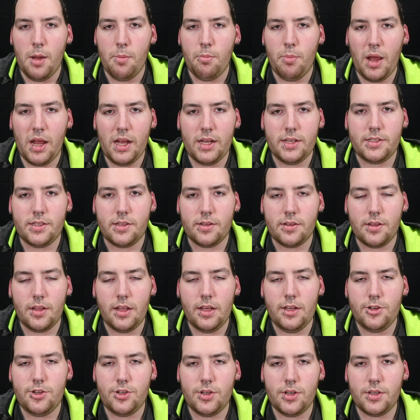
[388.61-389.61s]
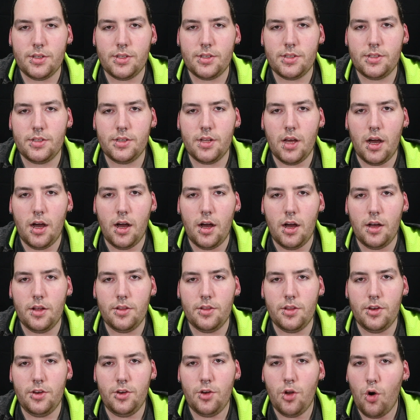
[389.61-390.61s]
basically just
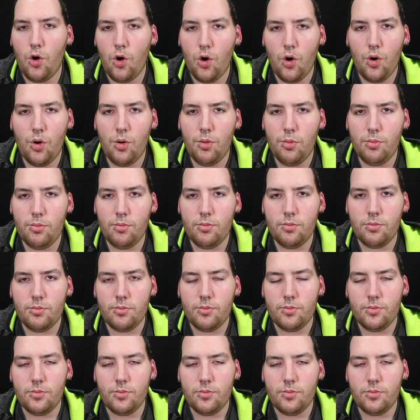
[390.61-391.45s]
the GNOME